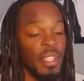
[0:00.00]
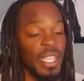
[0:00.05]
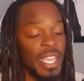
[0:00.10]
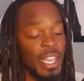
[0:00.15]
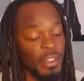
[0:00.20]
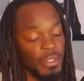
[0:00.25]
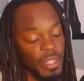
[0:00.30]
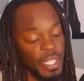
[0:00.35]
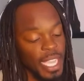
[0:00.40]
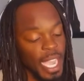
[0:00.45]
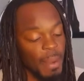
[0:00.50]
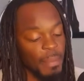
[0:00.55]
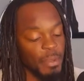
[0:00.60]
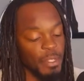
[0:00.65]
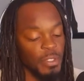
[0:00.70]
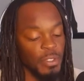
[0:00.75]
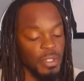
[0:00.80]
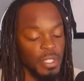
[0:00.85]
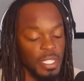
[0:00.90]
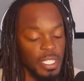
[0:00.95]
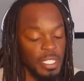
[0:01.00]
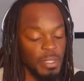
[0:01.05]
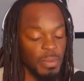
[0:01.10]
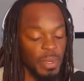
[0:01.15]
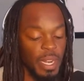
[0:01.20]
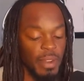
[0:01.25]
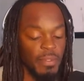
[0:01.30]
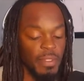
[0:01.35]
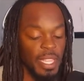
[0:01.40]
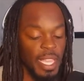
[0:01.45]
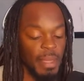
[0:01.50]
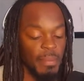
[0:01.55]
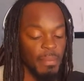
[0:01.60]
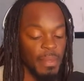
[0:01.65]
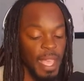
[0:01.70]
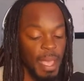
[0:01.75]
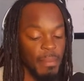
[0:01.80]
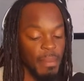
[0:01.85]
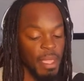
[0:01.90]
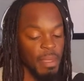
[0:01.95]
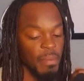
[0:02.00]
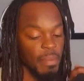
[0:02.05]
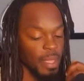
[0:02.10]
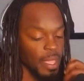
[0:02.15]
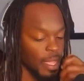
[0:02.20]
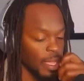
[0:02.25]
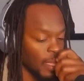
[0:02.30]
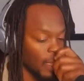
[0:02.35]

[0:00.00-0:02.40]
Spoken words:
healthy opportunities, whatever that may be.